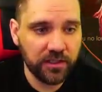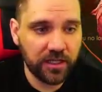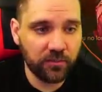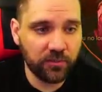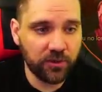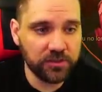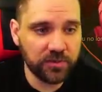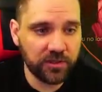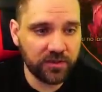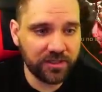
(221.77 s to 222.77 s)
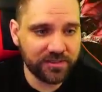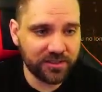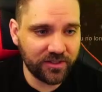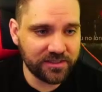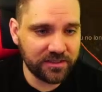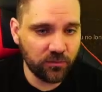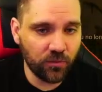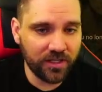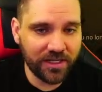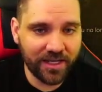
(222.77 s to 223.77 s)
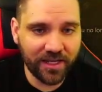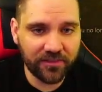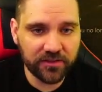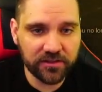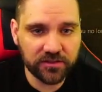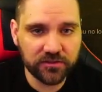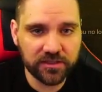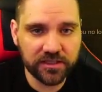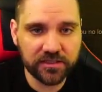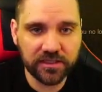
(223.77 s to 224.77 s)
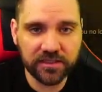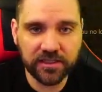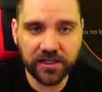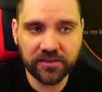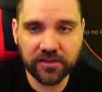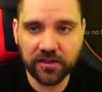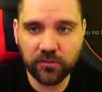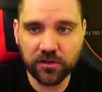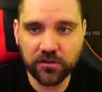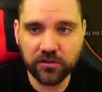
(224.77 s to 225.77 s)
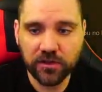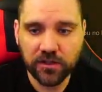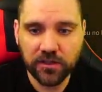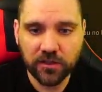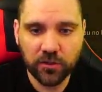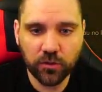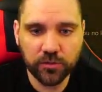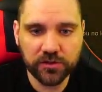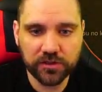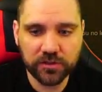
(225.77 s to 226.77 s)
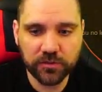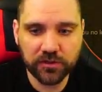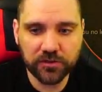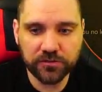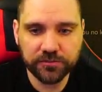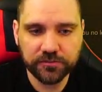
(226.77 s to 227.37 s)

I'm Bone Spearing until I see one death, and as soon as I see a death, then I want to Corpse Explode.